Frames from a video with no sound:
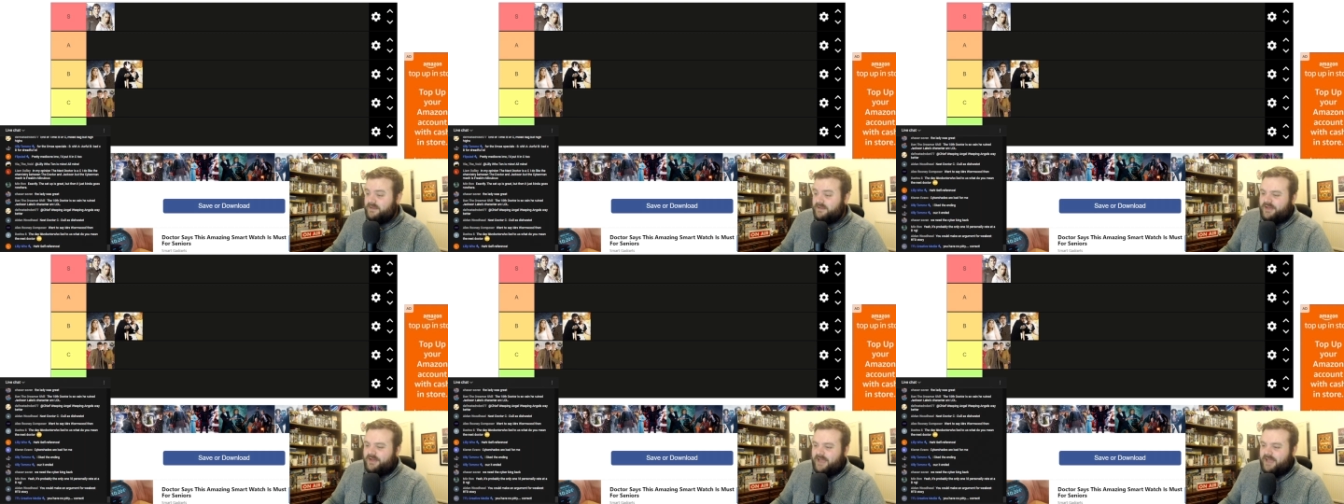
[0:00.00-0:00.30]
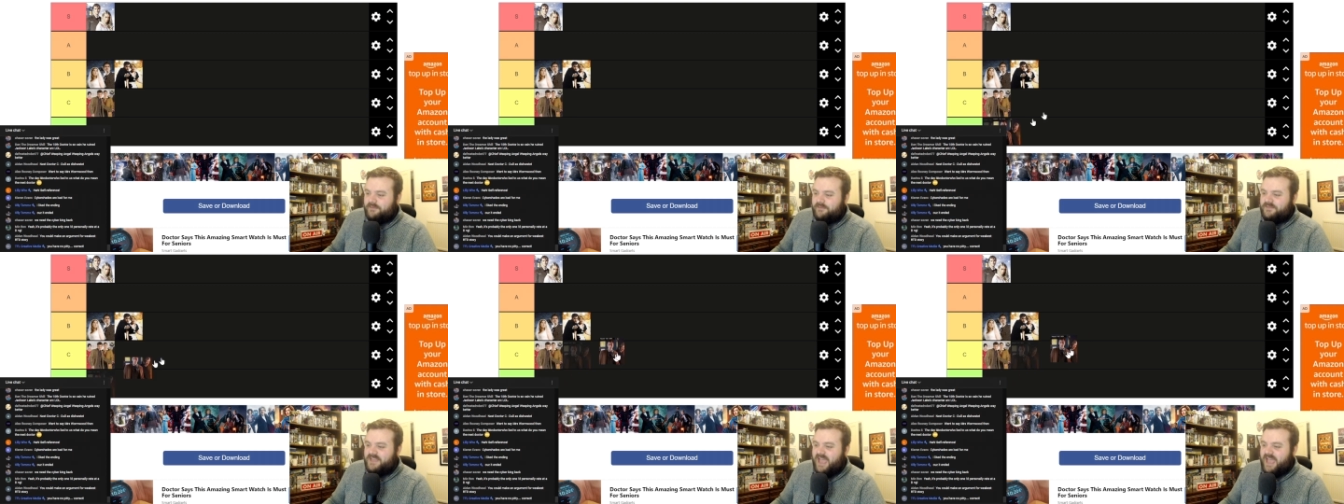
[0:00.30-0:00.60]

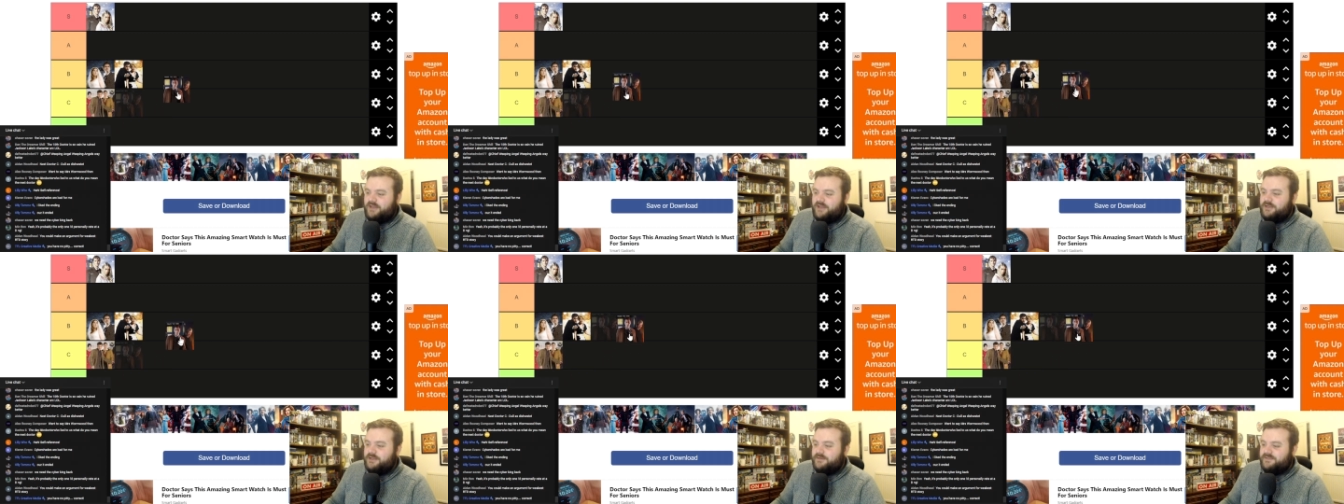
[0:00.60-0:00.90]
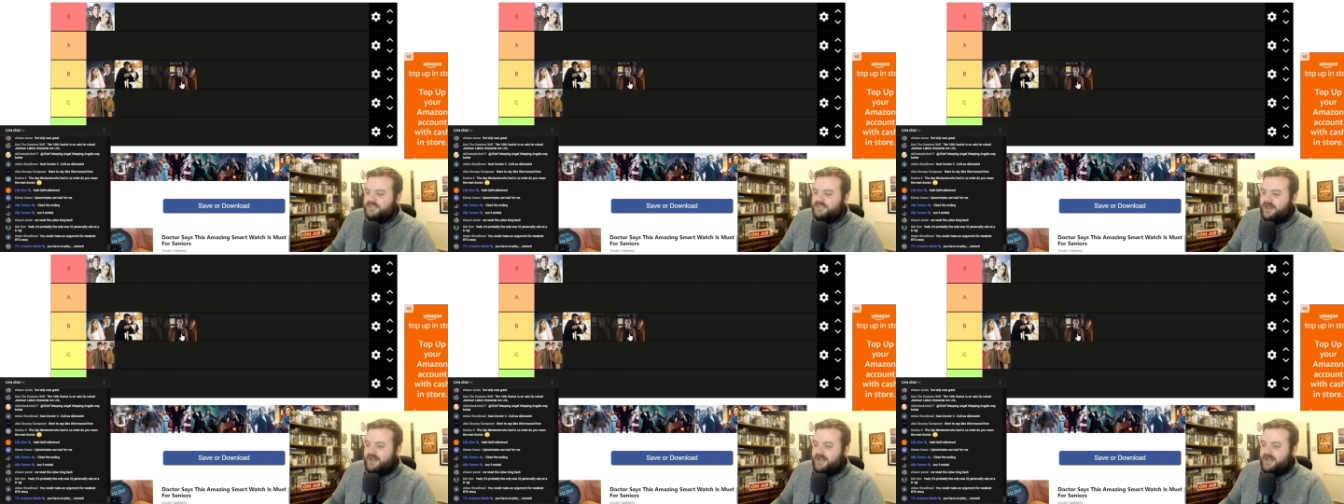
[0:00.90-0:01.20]
Okay, the end
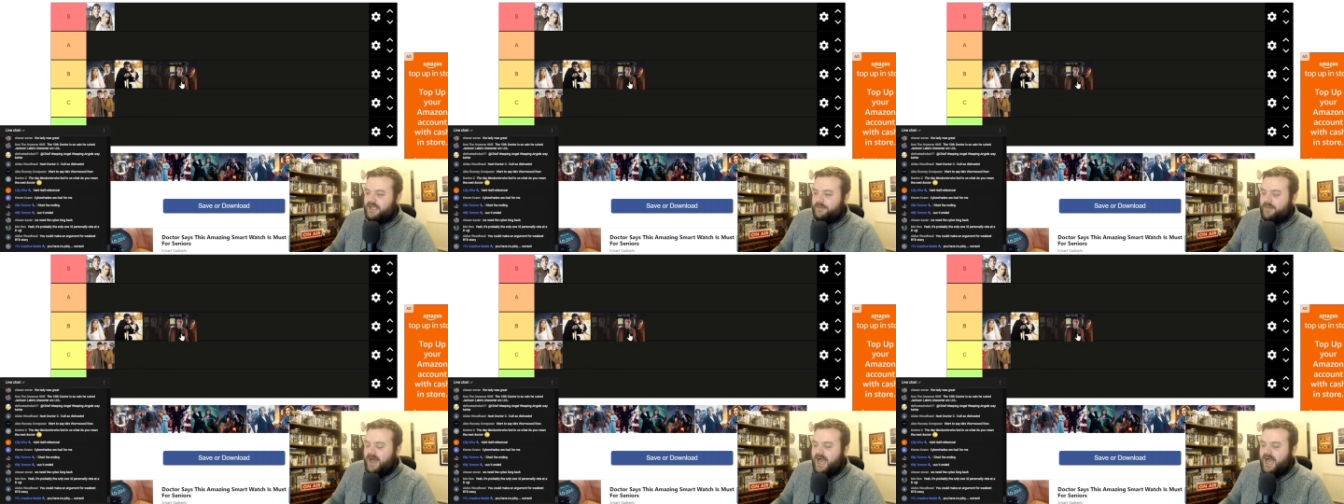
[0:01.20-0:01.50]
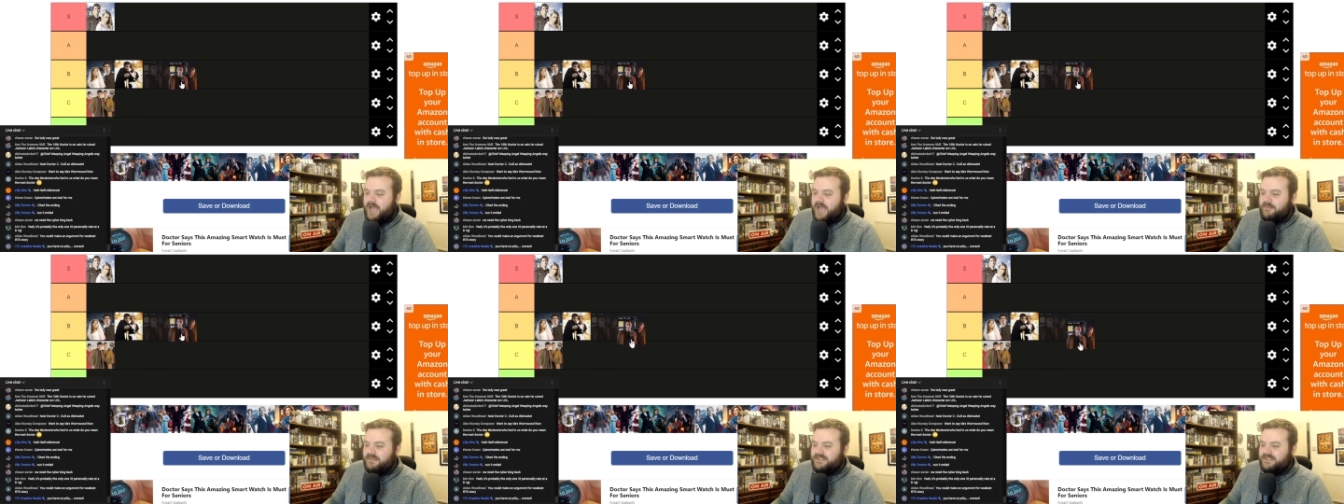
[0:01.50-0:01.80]
of time.
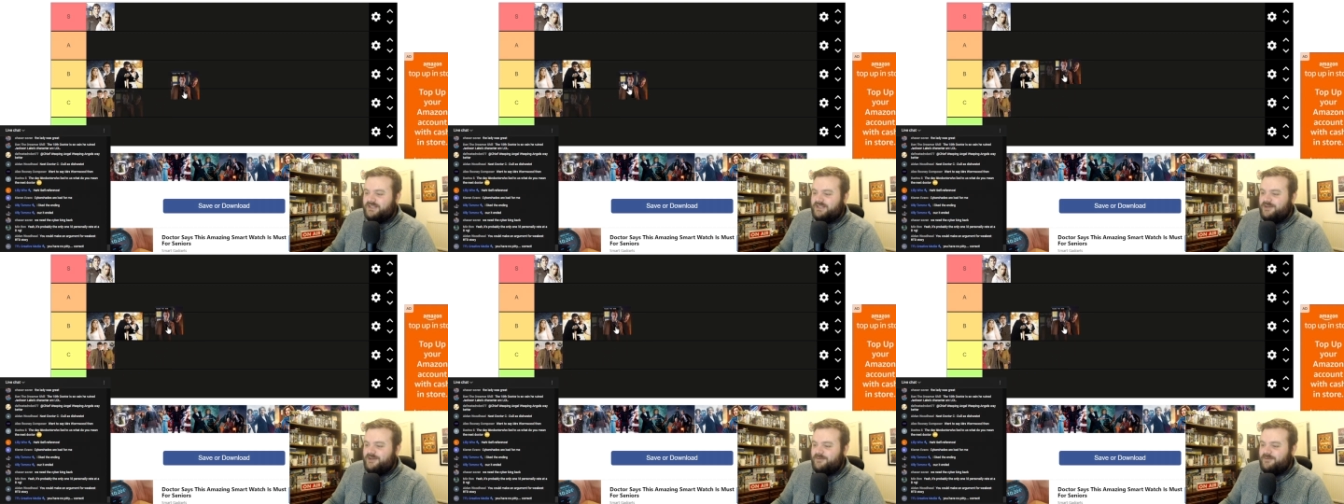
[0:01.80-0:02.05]
I'm in